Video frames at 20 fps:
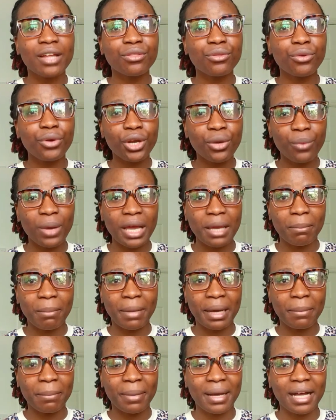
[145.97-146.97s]
3 were in
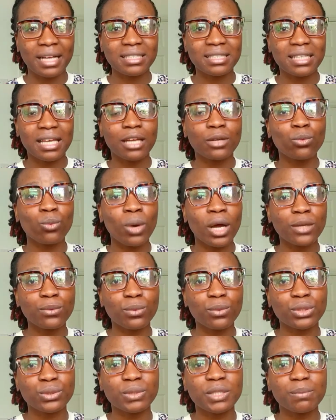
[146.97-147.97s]
my bags and 1
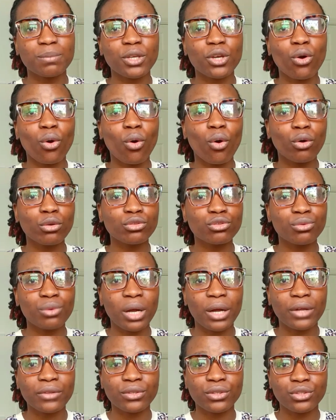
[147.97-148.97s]
was with me all
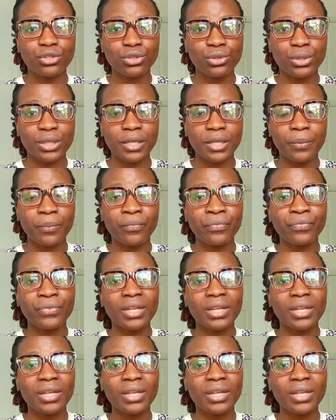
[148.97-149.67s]
throughout the journey.